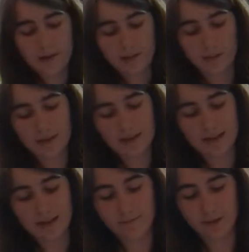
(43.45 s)
the one that
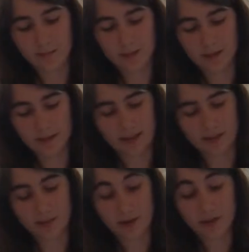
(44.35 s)
envelops us like
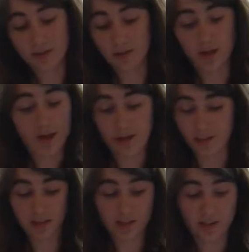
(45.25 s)
our mother's
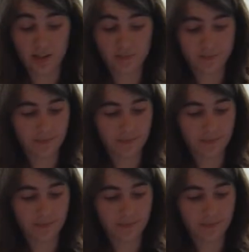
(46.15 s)
hugs do,